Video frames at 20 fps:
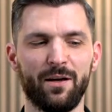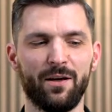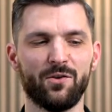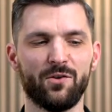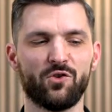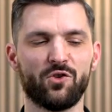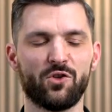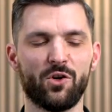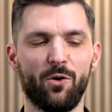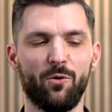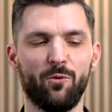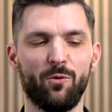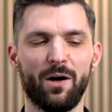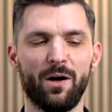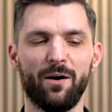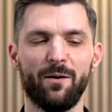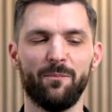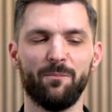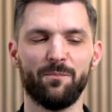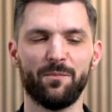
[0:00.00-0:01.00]
So
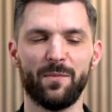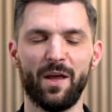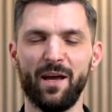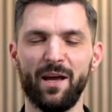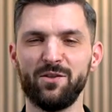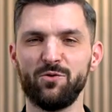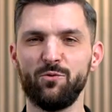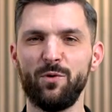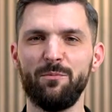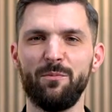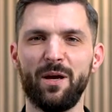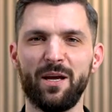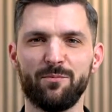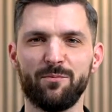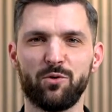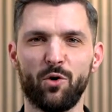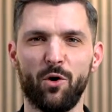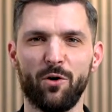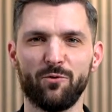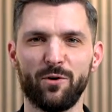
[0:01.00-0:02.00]
as we make
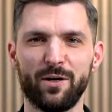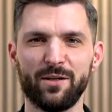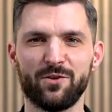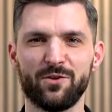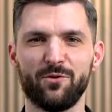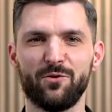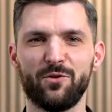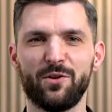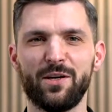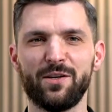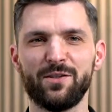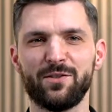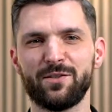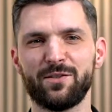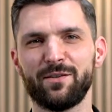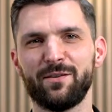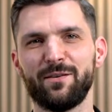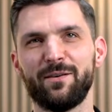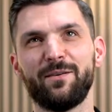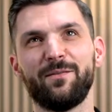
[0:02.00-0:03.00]
progress on this,
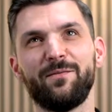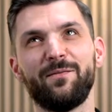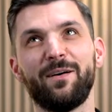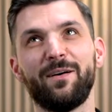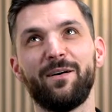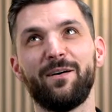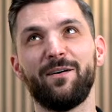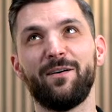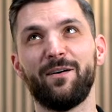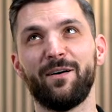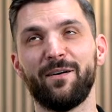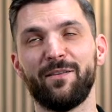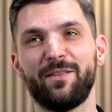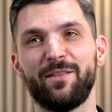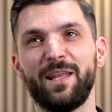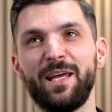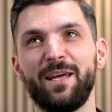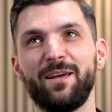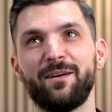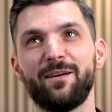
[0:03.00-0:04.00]
I
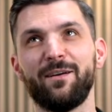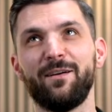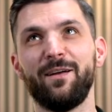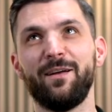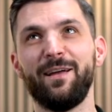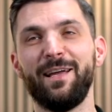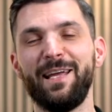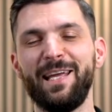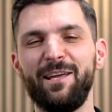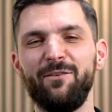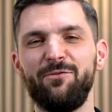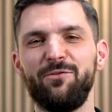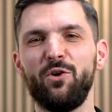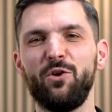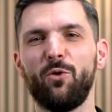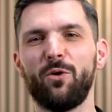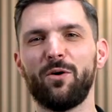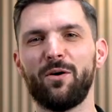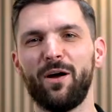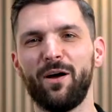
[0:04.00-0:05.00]
think if
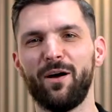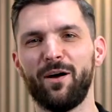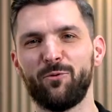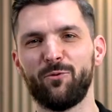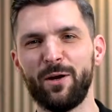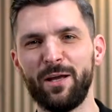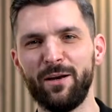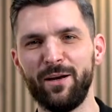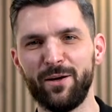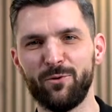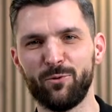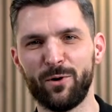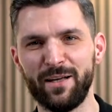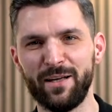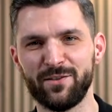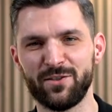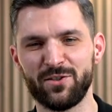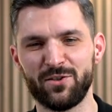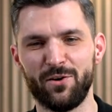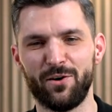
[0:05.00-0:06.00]
you're a really great
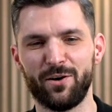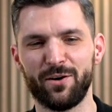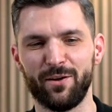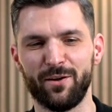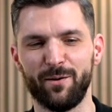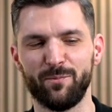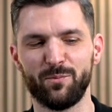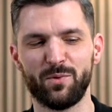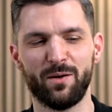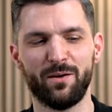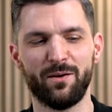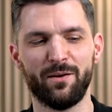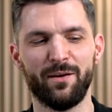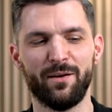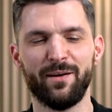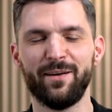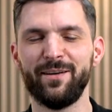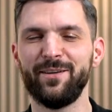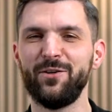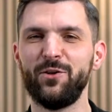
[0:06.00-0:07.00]
startup,
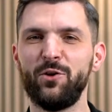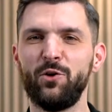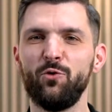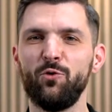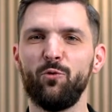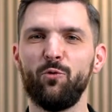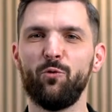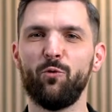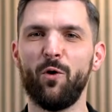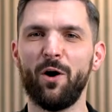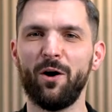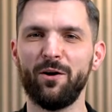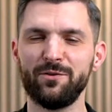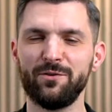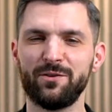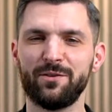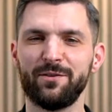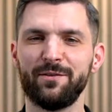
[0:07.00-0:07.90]
you want